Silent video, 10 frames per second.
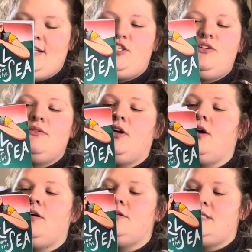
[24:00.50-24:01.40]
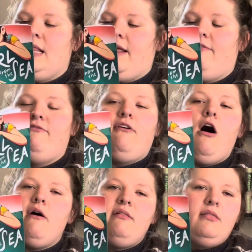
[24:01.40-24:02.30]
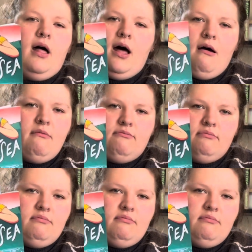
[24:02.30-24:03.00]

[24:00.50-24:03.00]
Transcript: 2 girls that like fall in love,